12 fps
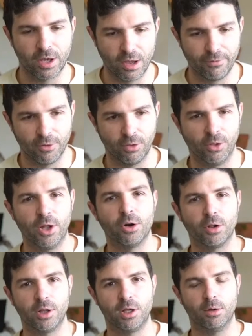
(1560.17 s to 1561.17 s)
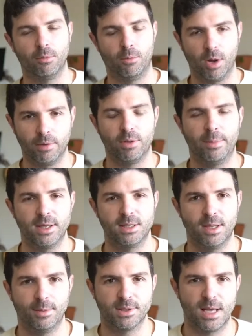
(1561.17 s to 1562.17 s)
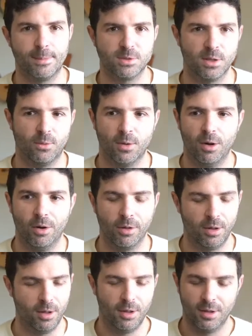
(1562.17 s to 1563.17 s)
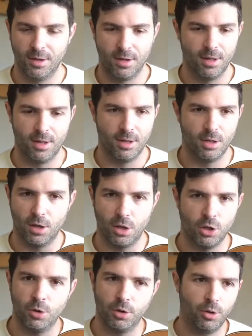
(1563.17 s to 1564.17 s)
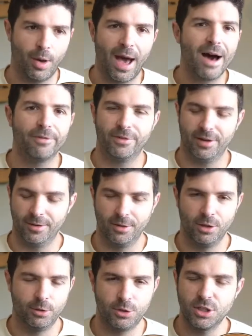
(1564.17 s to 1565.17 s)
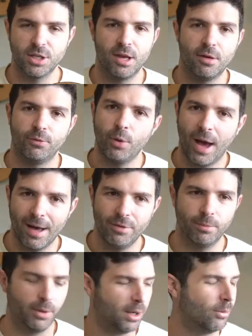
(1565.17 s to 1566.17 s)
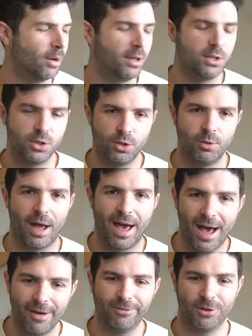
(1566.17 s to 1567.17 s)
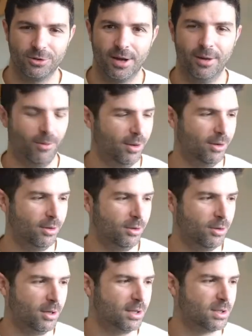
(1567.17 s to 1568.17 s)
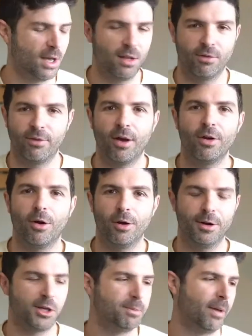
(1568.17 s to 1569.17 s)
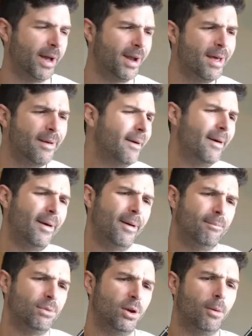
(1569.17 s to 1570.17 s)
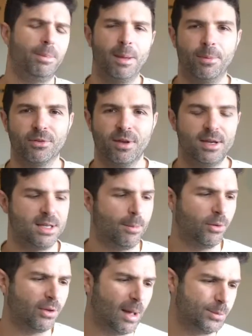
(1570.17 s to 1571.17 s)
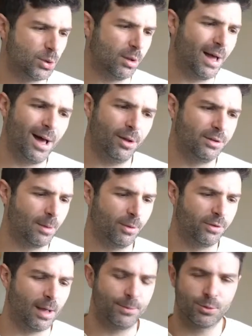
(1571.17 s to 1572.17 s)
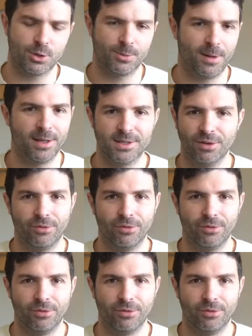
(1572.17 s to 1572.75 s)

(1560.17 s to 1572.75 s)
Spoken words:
for literally one of the best double tops in the world, you have to. If you haven't played one of these, you'd have to try one. It's very hard to explain. You know, people say double tops are loud, double tops are responsive.